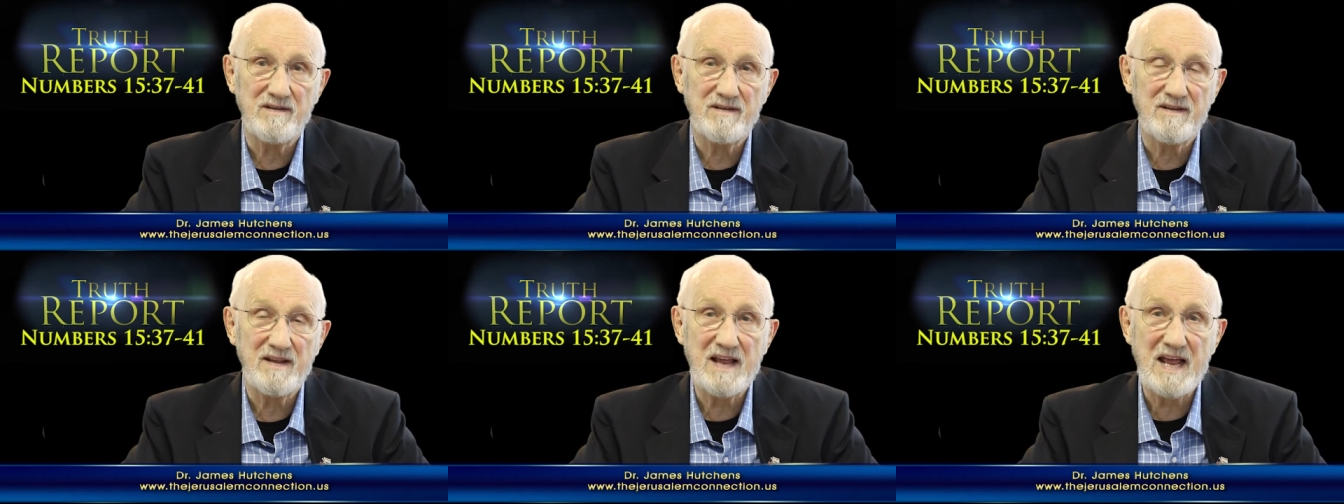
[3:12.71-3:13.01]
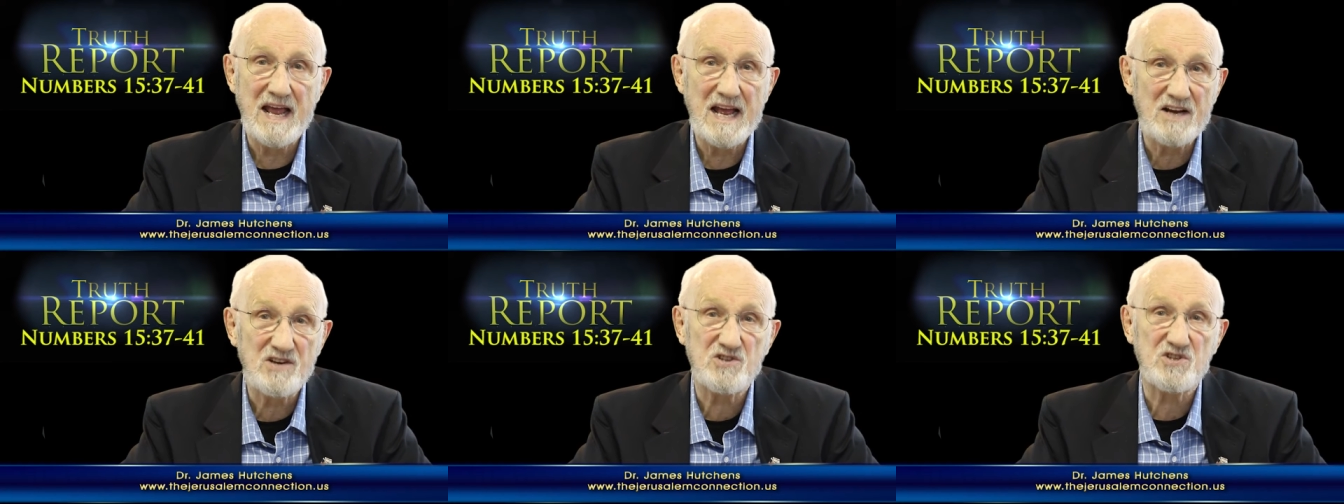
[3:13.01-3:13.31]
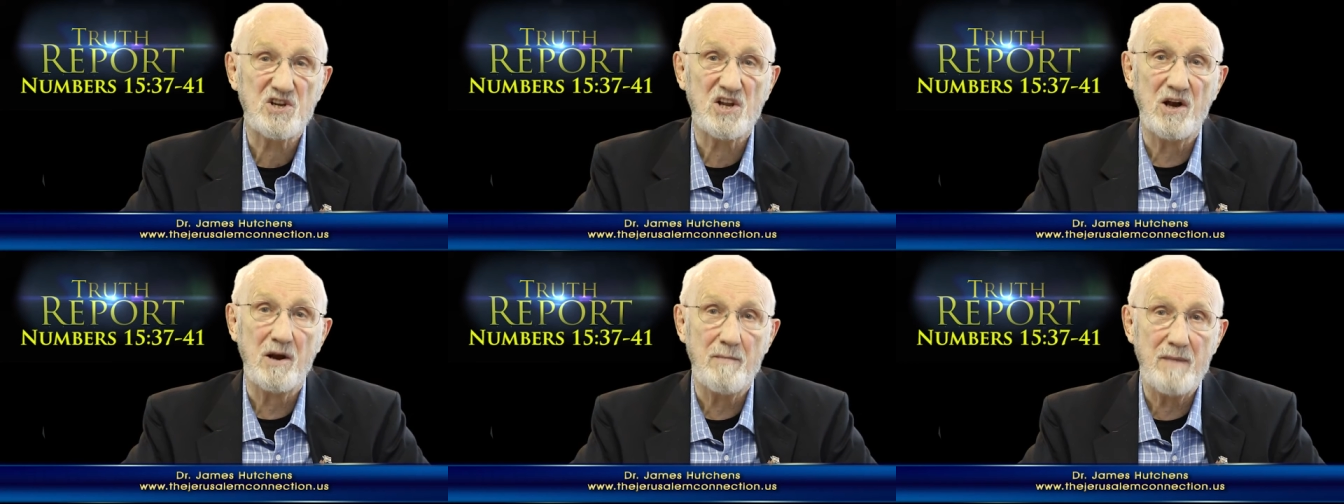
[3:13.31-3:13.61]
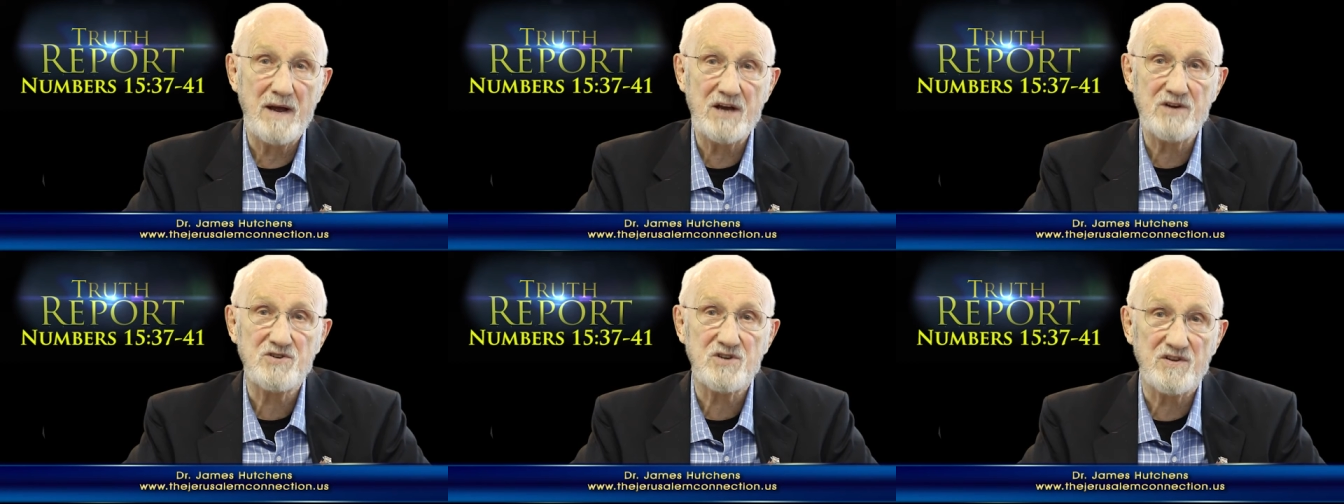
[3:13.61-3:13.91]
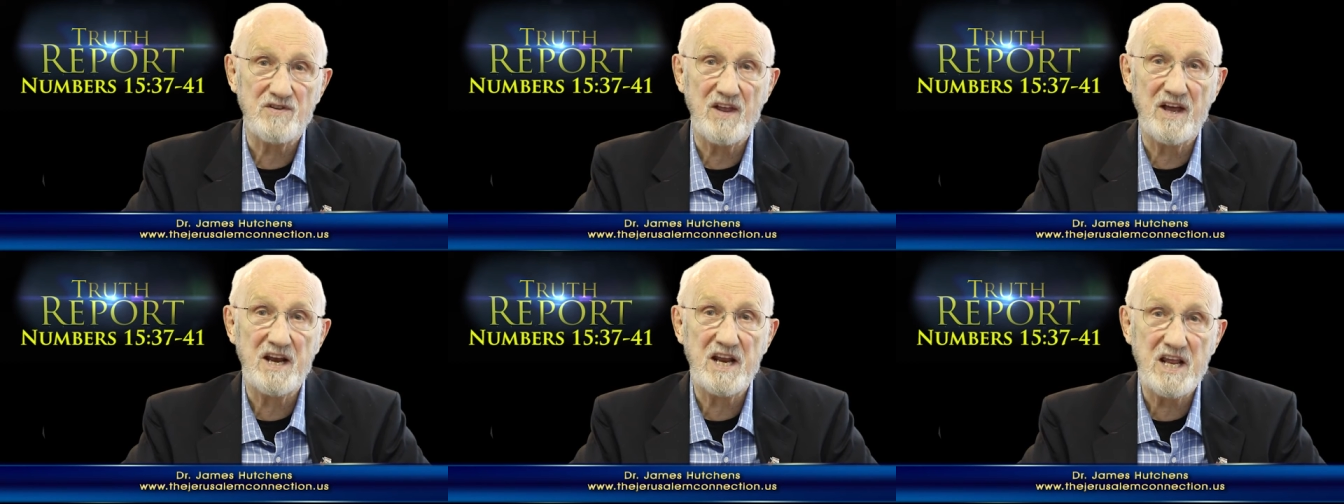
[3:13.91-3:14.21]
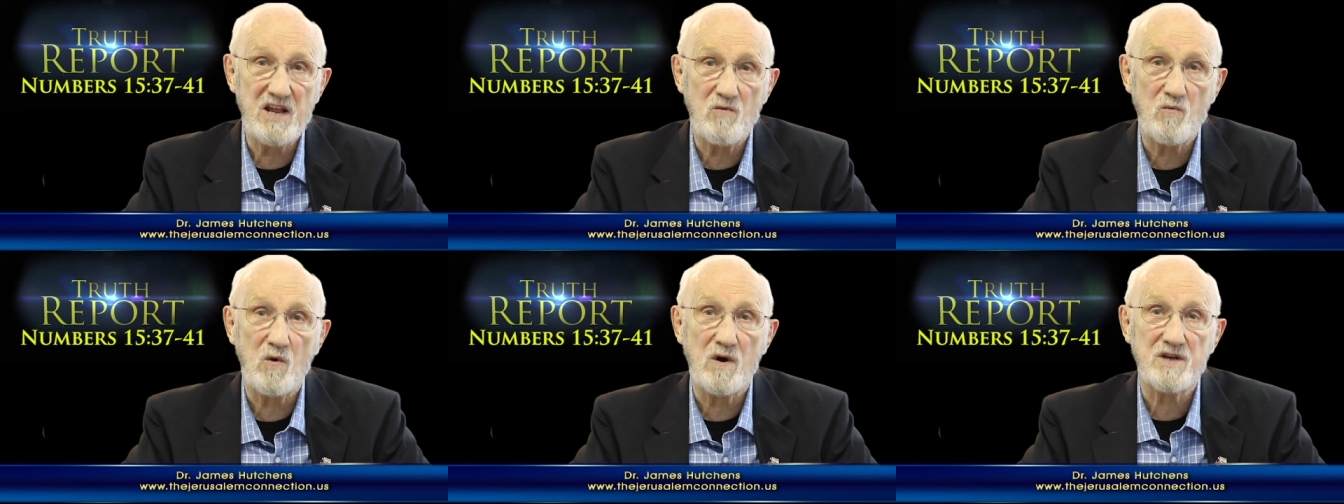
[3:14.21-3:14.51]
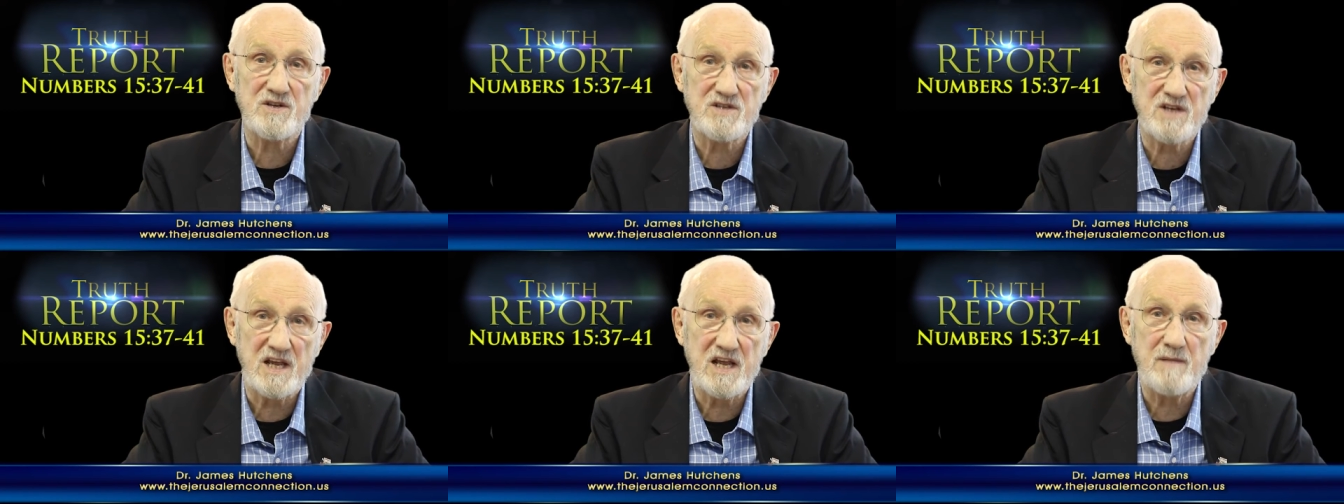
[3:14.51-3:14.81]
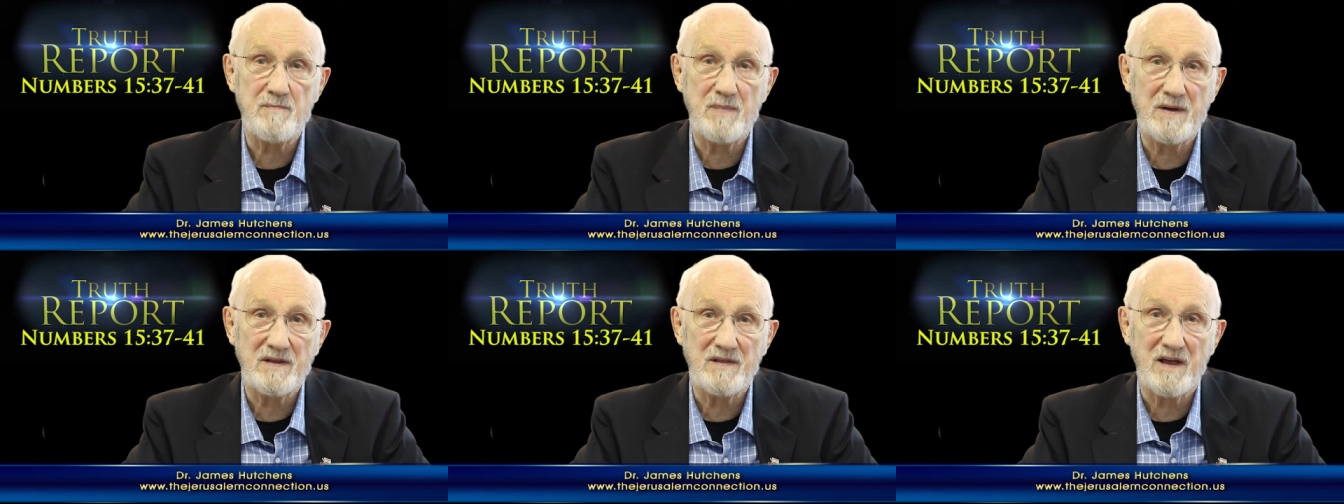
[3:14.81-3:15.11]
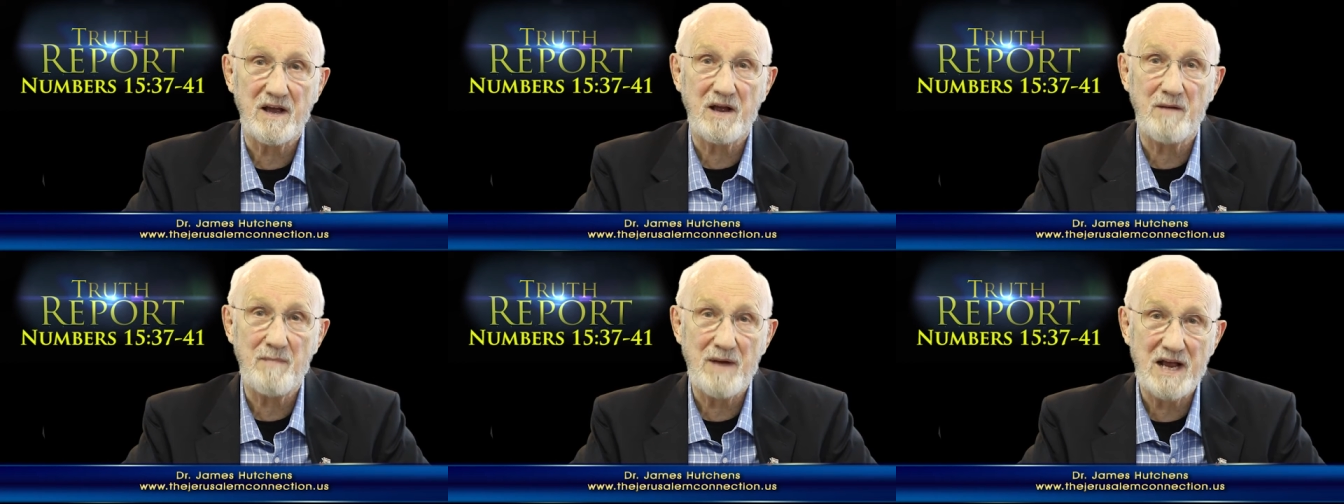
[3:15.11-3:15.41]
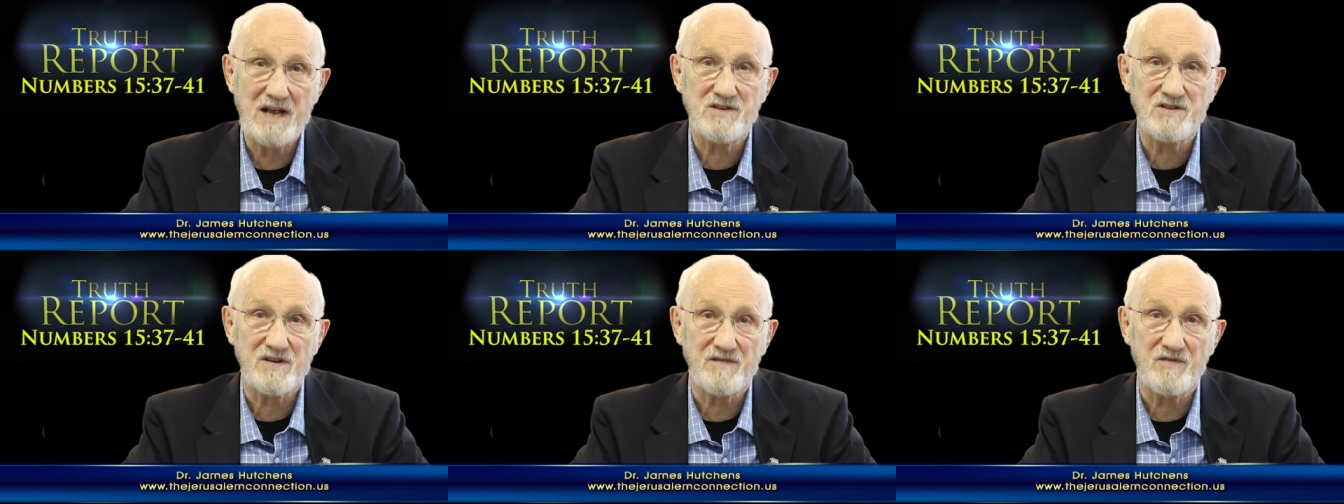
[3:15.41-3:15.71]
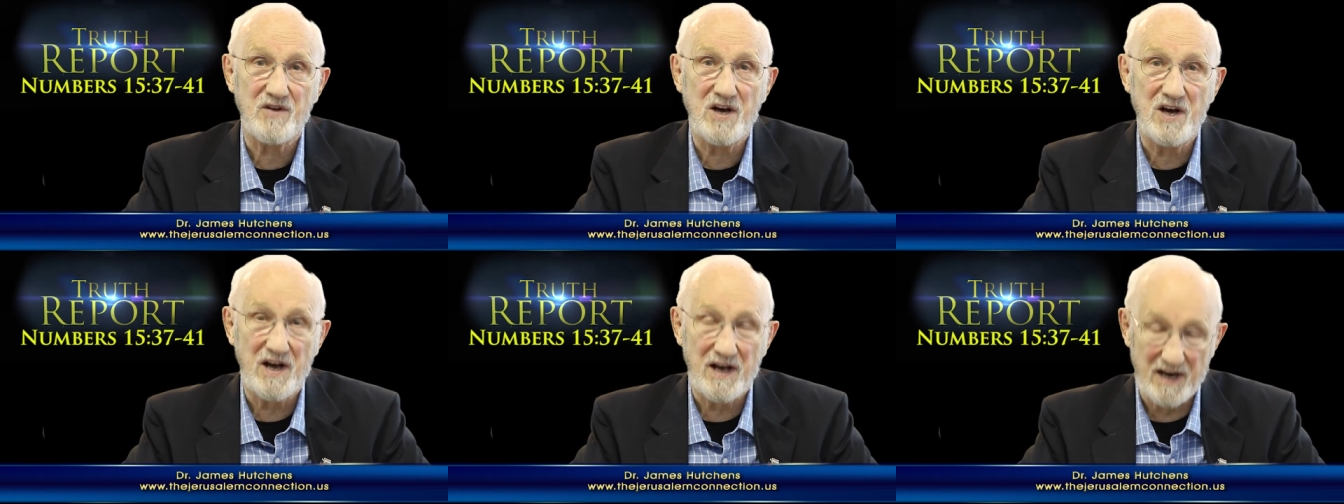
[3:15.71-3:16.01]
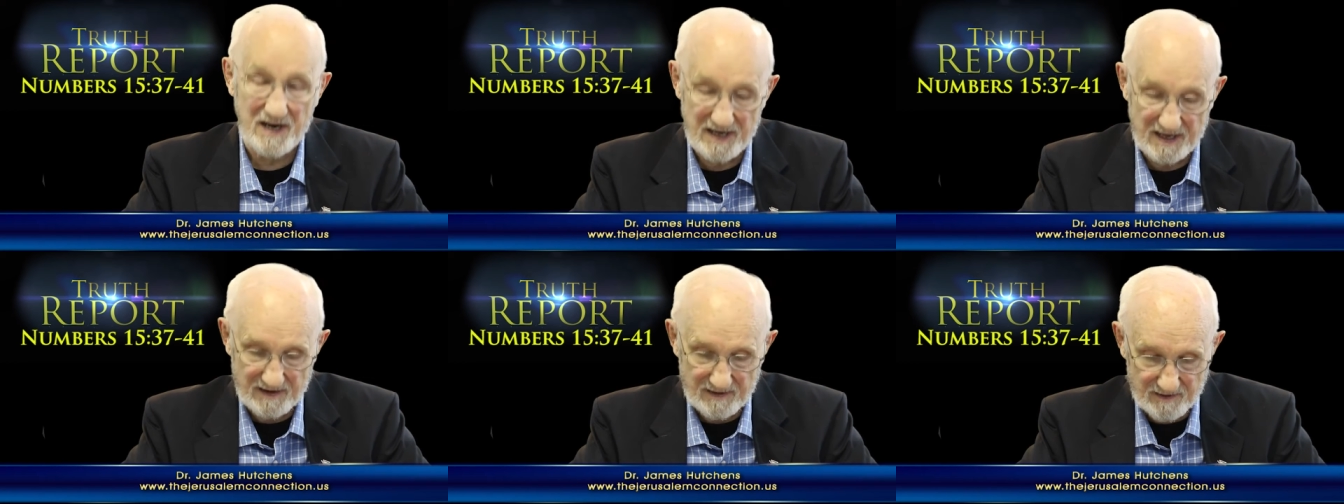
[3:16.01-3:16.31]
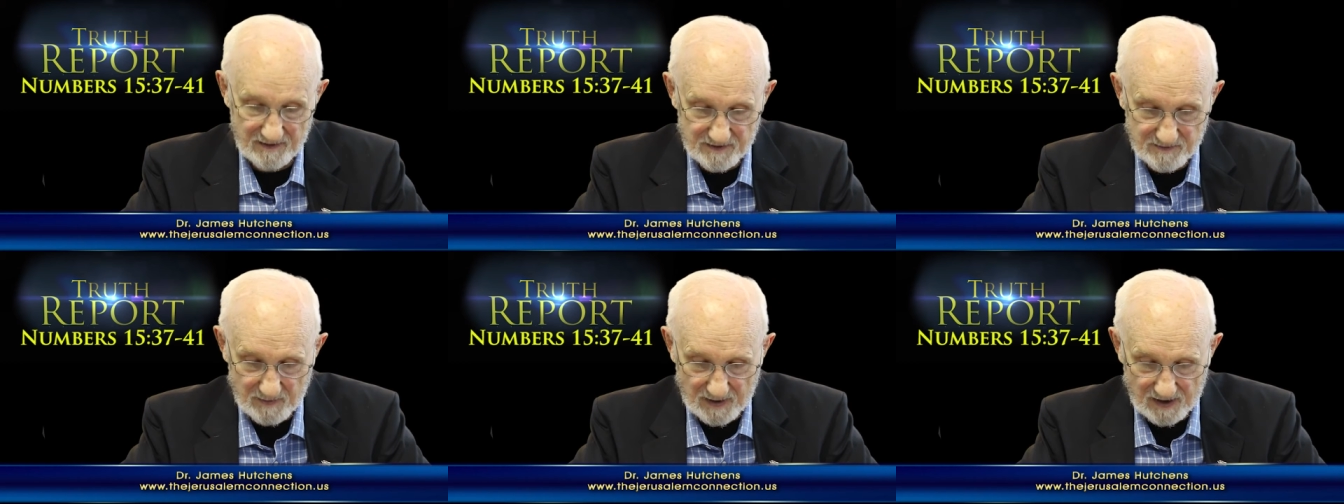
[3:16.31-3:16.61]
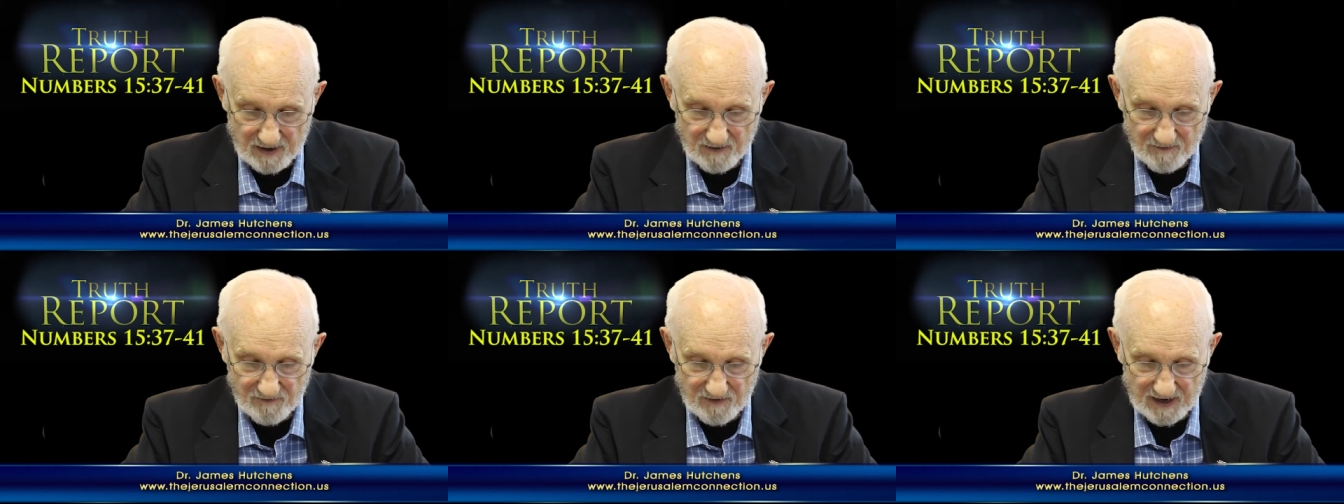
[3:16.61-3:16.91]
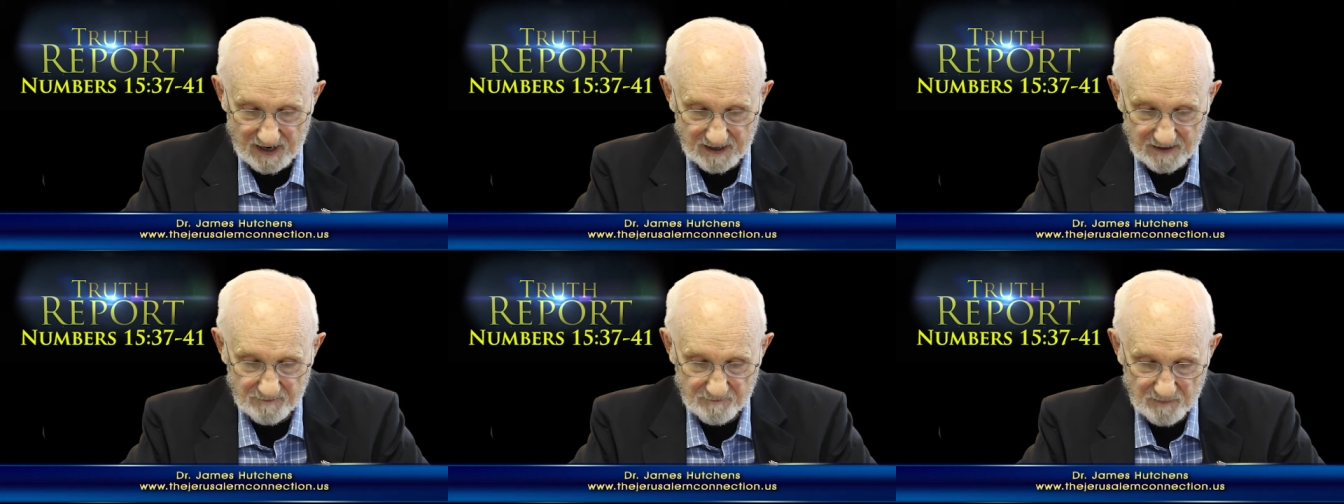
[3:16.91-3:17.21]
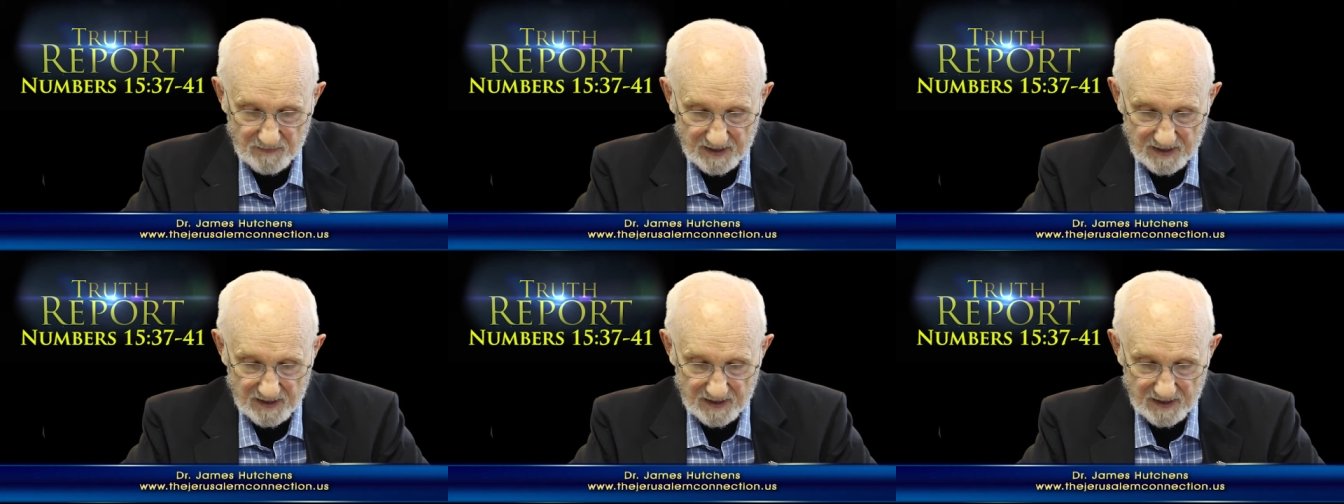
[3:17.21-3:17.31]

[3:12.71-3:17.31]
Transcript: the exclamation that he was keeping the commands of God, as a matter of fact.